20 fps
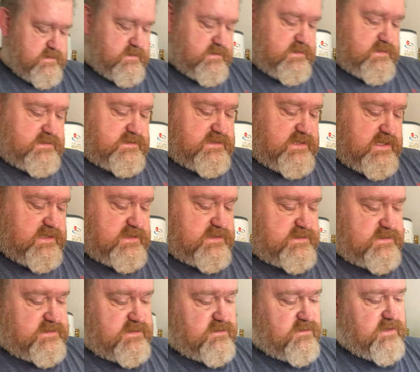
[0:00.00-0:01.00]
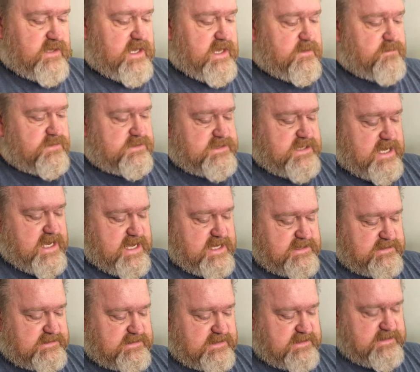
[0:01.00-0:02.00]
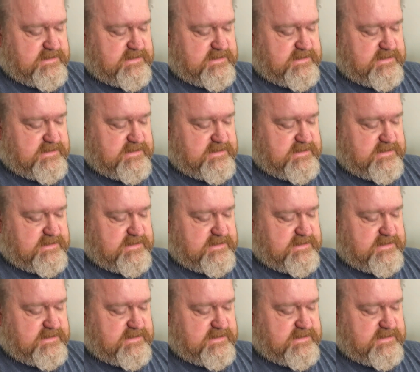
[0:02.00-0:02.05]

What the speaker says: These stainless steel cable ties.